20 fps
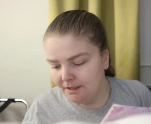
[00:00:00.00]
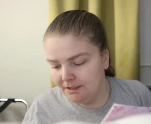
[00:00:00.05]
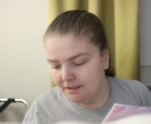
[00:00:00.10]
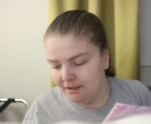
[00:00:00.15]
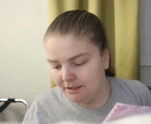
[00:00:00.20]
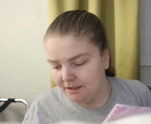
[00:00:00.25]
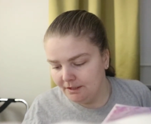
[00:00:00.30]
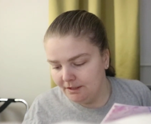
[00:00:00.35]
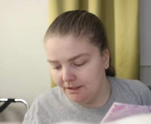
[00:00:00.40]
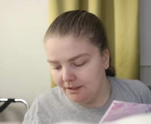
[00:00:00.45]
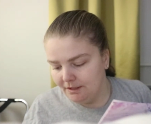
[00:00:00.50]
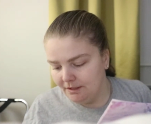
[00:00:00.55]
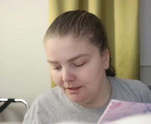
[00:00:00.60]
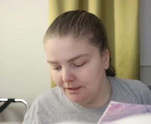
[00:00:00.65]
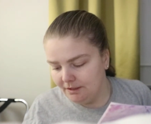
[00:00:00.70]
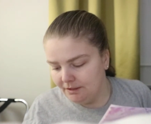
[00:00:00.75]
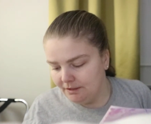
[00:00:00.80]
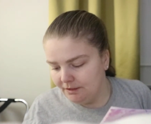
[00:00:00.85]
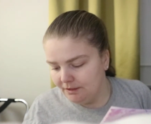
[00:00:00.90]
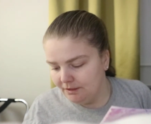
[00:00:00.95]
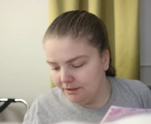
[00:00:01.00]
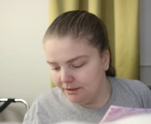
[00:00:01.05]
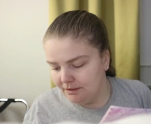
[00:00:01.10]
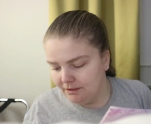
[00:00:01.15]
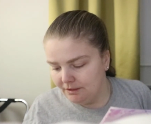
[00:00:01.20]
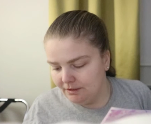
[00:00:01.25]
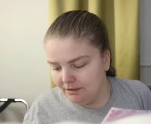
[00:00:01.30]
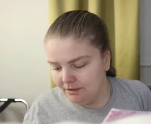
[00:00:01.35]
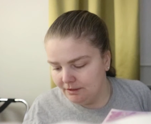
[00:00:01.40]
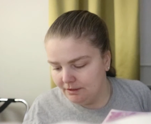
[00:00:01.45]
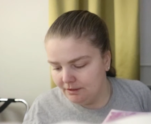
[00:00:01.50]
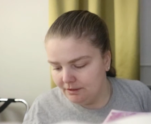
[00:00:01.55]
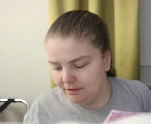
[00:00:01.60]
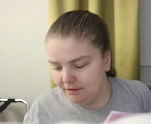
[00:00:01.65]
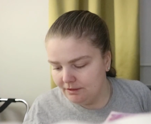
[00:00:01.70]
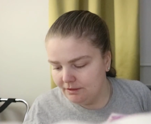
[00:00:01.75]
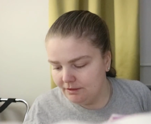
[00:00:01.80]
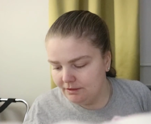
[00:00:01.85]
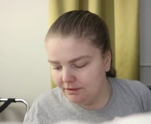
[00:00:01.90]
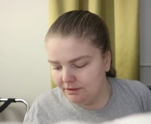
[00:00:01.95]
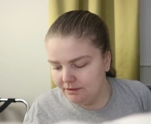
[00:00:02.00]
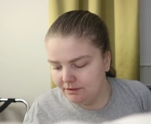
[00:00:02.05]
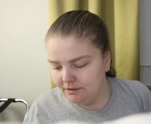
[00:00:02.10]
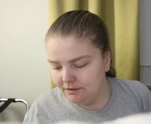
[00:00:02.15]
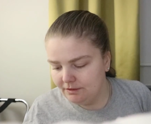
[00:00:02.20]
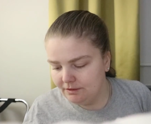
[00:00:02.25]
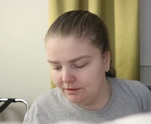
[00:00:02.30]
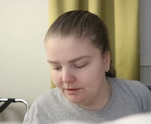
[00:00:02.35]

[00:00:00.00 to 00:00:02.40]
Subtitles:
(no one is talking)